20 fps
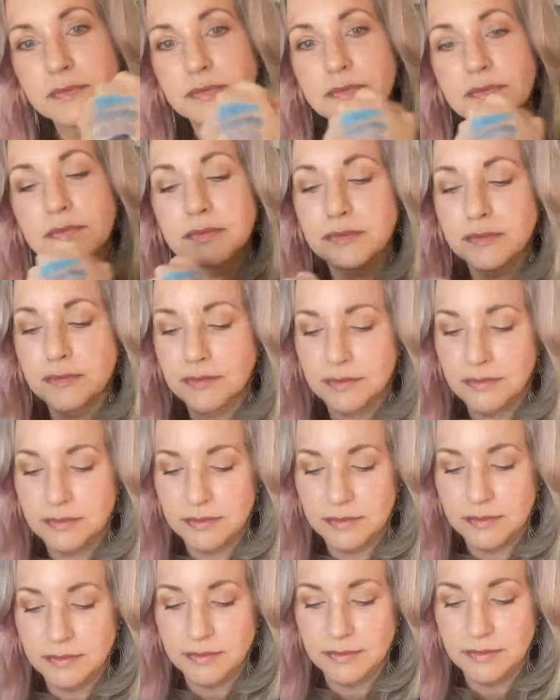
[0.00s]

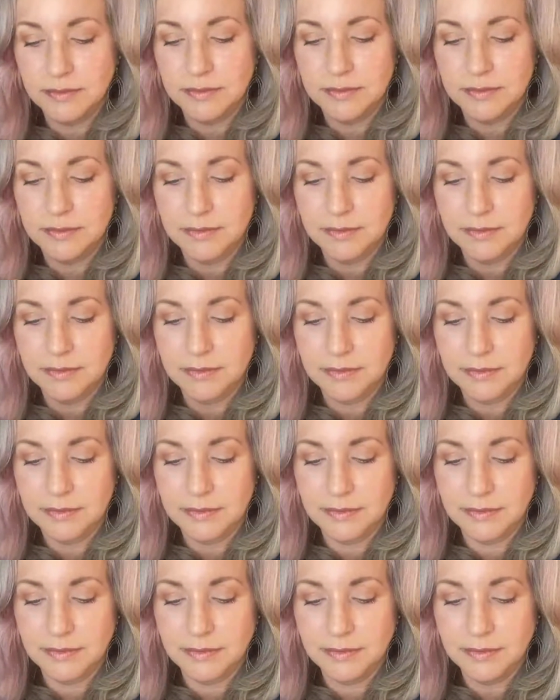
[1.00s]

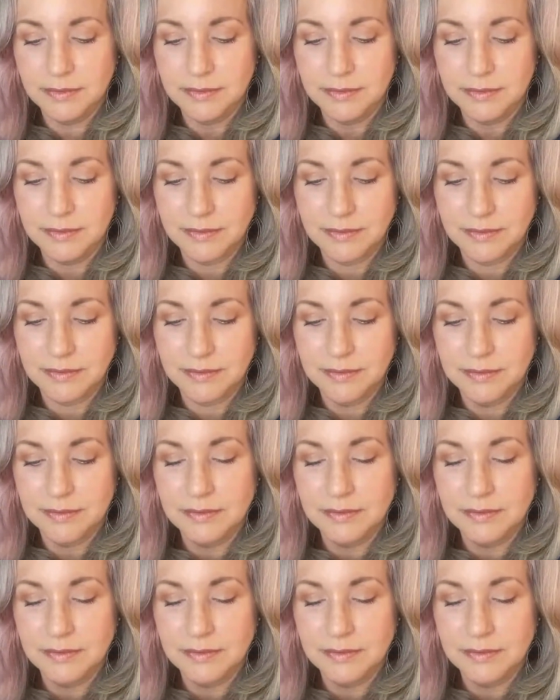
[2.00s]
No one is speaking in this clip.